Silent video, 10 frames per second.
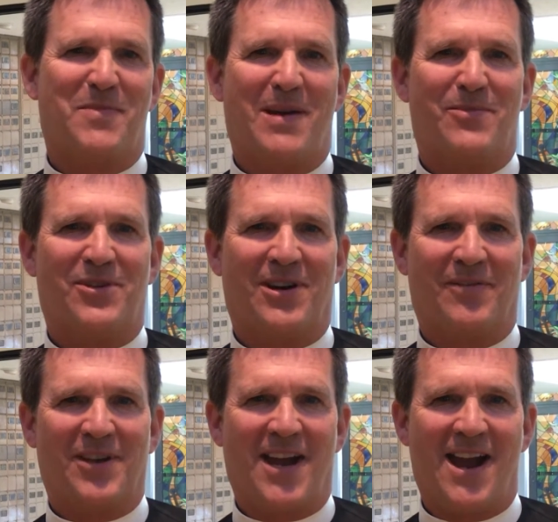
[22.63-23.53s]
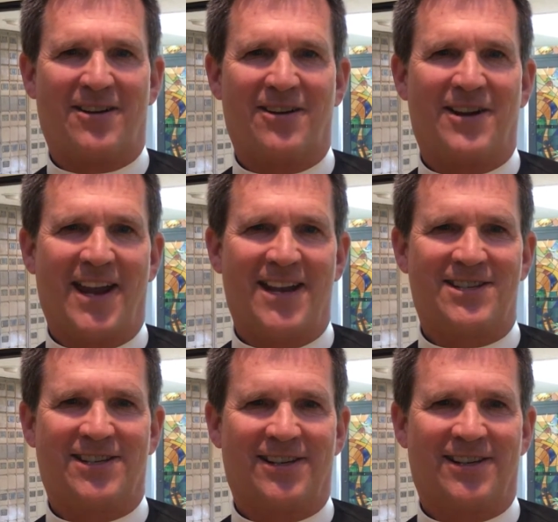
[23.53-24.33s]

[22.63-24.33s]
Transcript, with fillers: member of the congregation,